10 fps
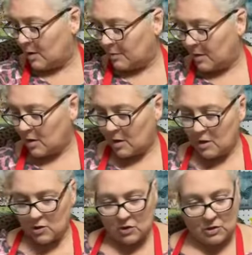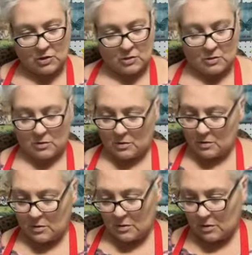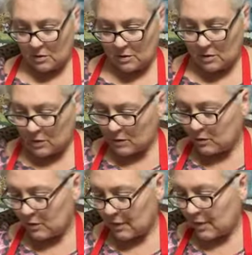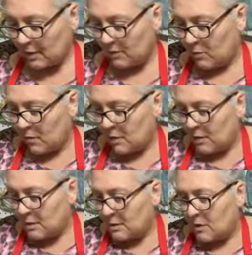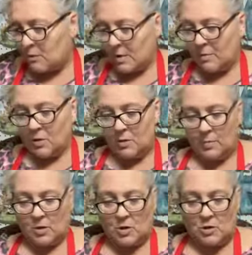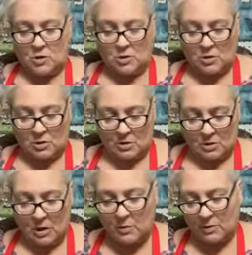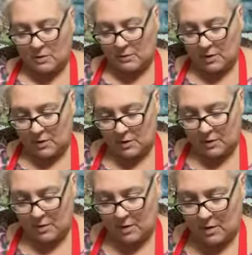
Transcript: Mod Podge Good grief. Where is all my Mod Podge, y'all? Oh, it's over there.